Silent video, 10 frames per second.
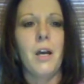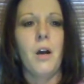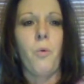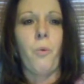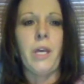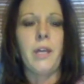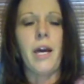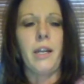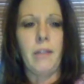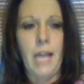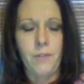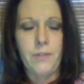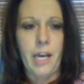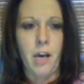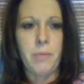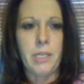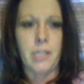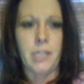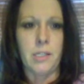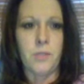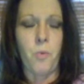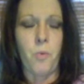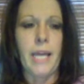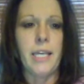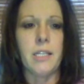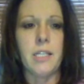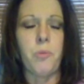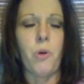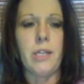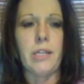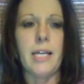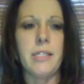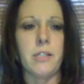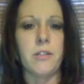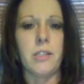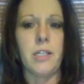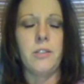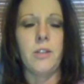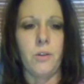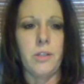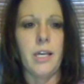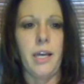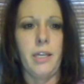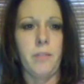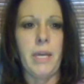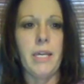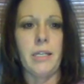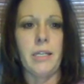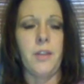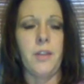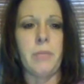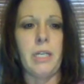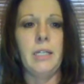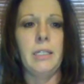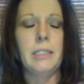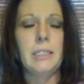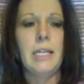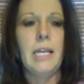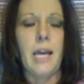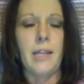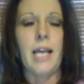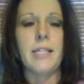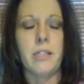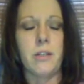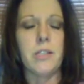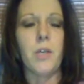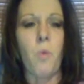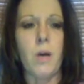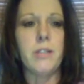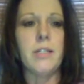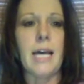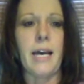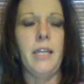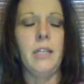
We kind of laugh now because when I get to the point that I seriously don't think I can make it another minute and that I seriously want to die,